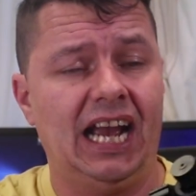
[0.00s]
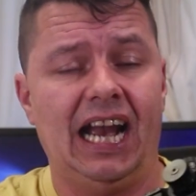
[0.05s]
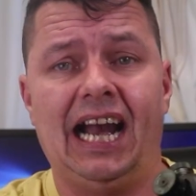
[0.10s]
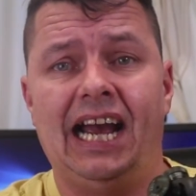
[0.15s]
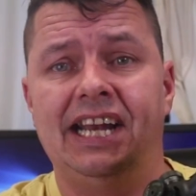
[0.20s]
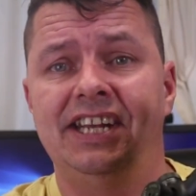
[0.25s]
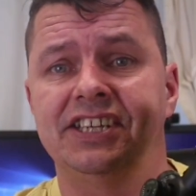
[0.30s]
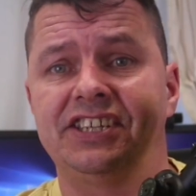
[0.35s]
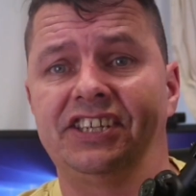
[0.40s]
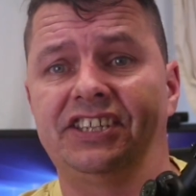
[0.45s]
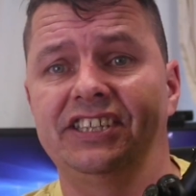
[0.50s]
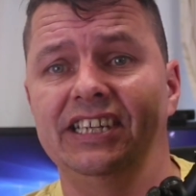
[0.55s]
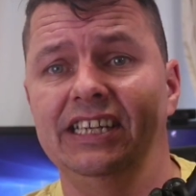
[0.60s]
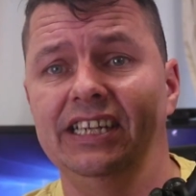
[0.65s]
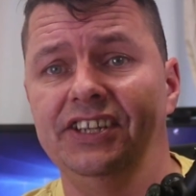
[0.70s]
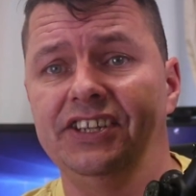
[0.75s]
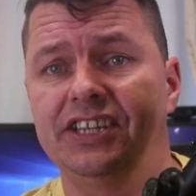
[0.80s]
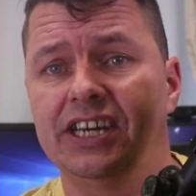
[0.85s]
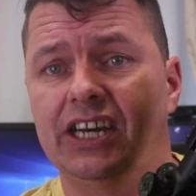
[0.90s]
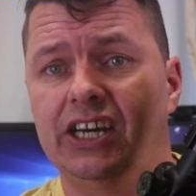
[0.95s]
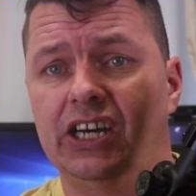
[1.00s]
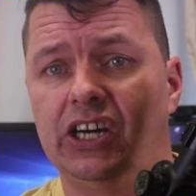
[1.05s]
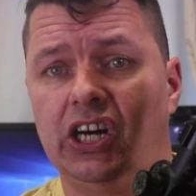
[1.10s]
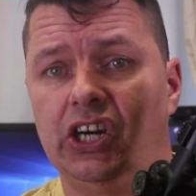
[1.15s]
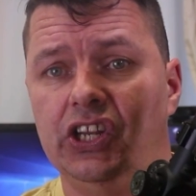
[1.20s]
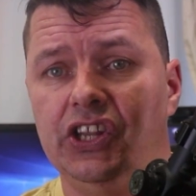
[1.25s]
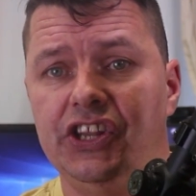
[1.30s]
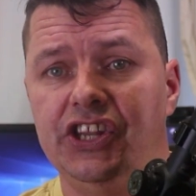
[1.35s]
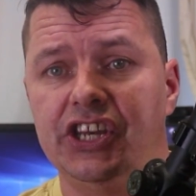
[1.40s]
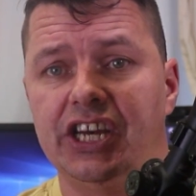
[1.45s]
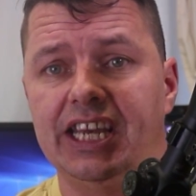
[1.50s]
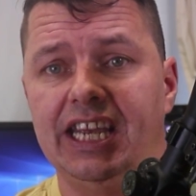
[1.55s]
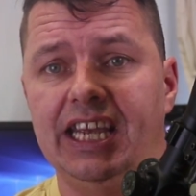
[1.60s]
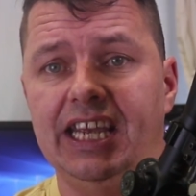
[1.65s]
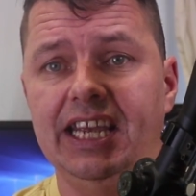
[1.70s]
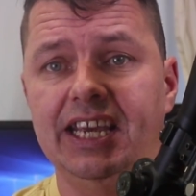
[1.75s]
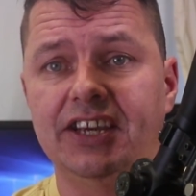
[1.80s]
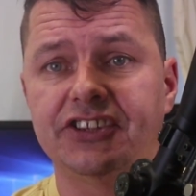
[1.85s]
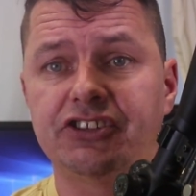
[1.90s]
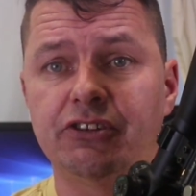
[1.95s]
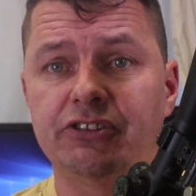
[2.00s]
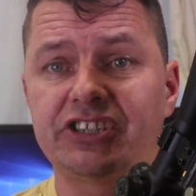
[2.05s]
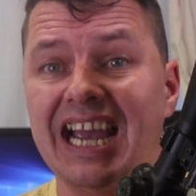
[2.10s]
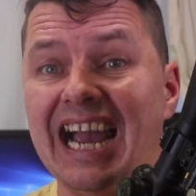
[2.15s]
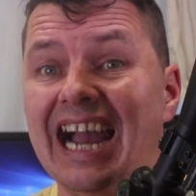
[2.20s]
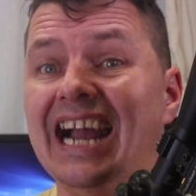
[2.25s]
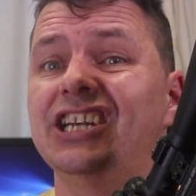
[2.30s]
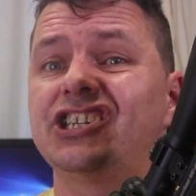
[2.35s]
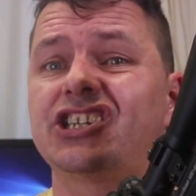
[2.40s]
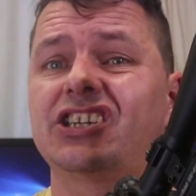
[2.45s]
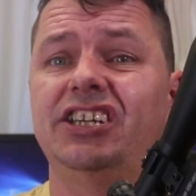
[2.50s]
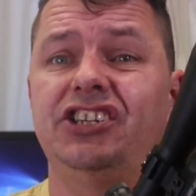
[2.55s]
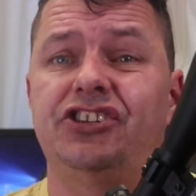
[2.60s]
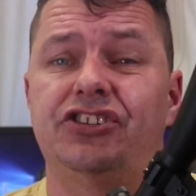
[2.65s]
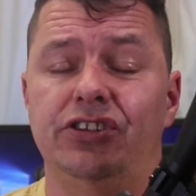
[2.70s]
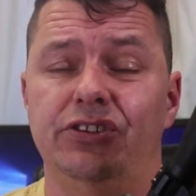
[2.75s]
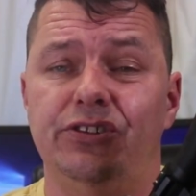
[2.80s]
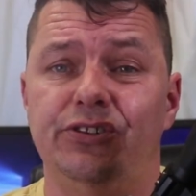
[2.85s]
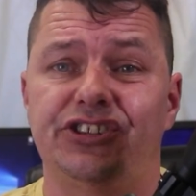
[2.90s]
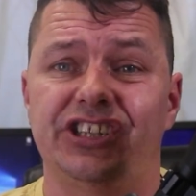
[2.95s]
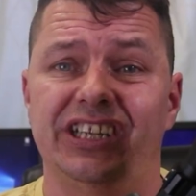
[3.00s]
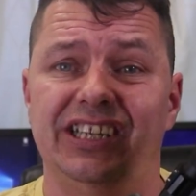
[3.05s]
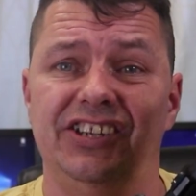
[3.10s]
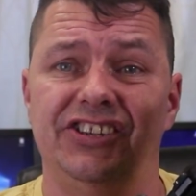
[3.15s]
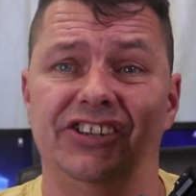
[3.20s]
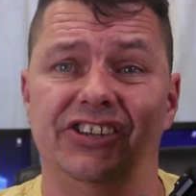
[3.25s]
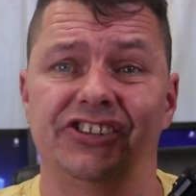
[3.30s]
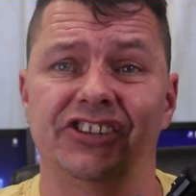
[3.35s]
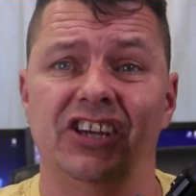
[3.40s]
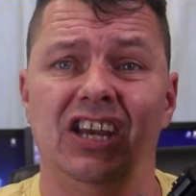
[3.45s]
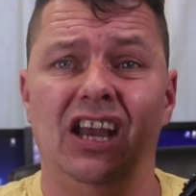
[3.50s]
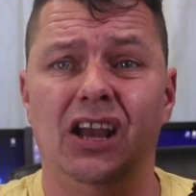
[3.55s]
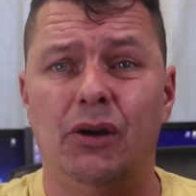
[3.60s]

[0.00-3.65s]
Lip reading: and a cylinder under here. So it's actually 2 cylinders.